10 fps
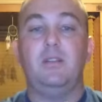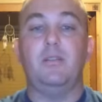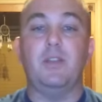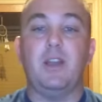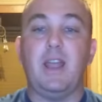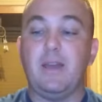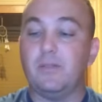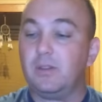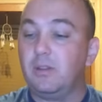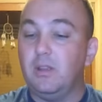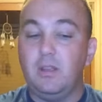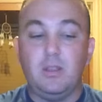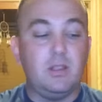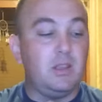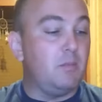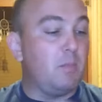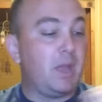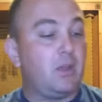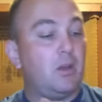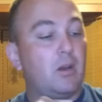There you have it. The
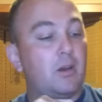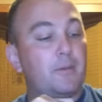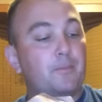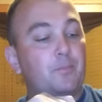MEC-GAR